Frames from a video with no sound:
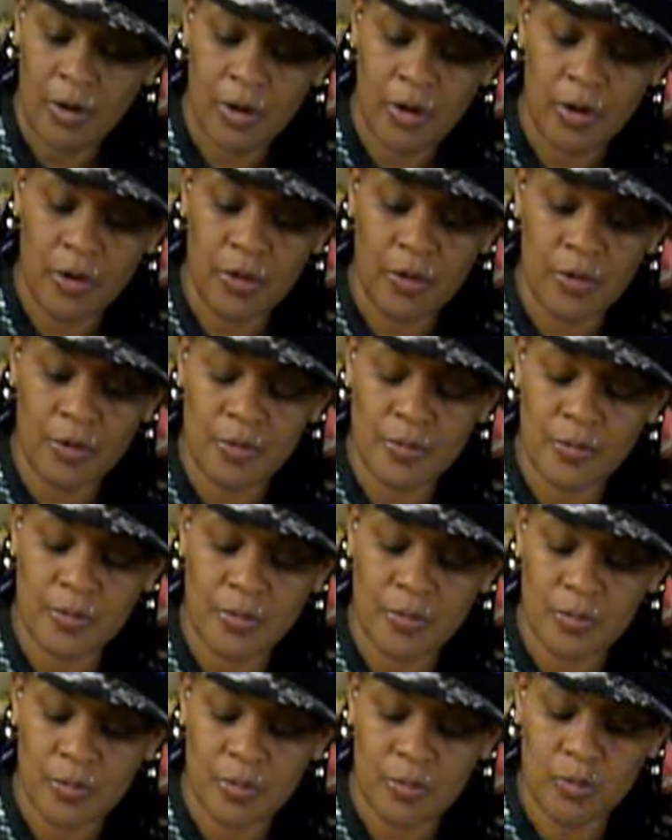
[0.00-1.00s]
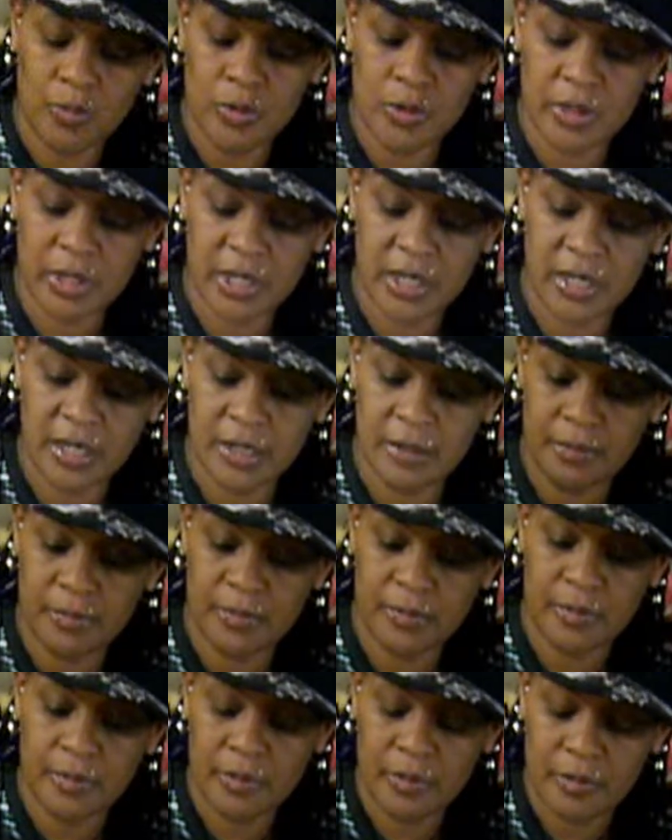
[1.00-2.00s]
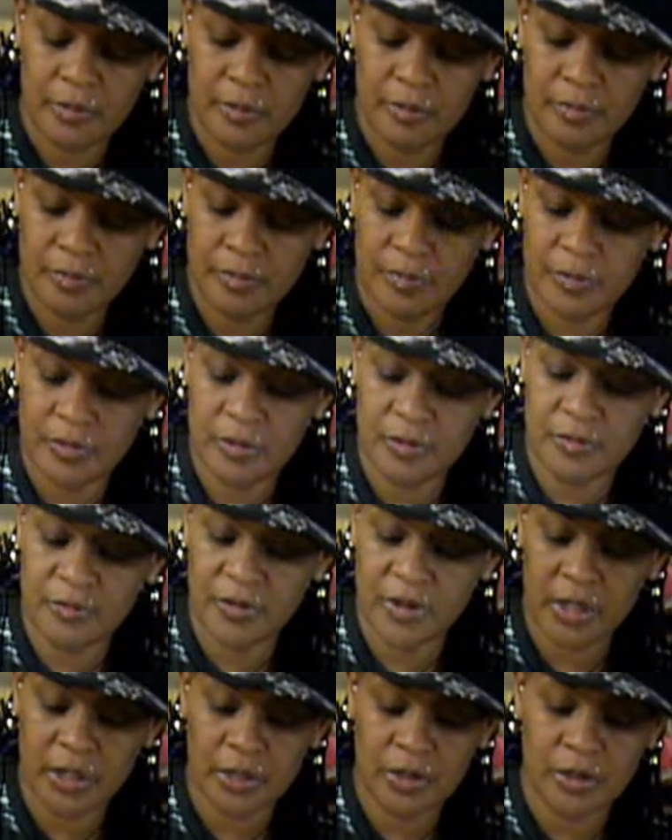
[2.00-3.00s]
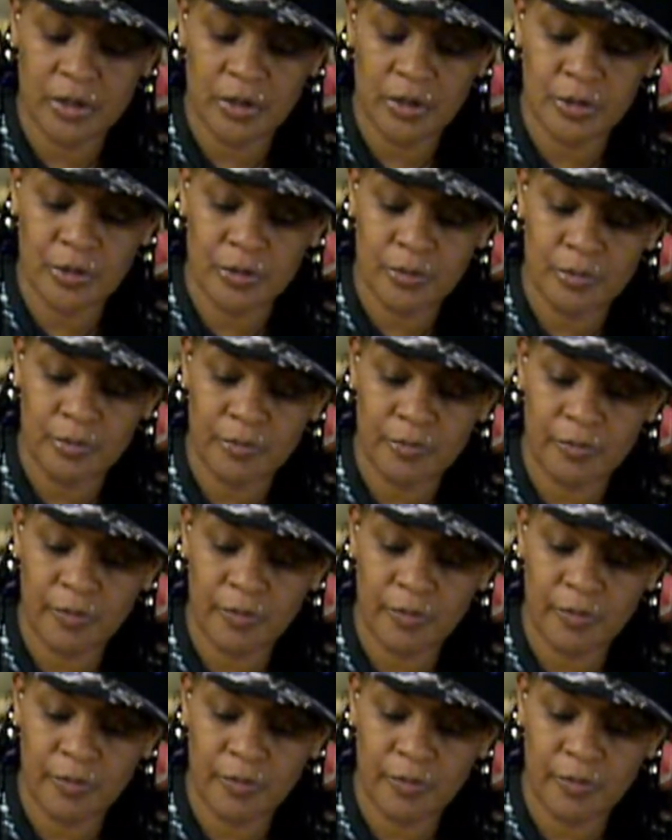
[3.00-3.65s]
heard, will keep the vinegar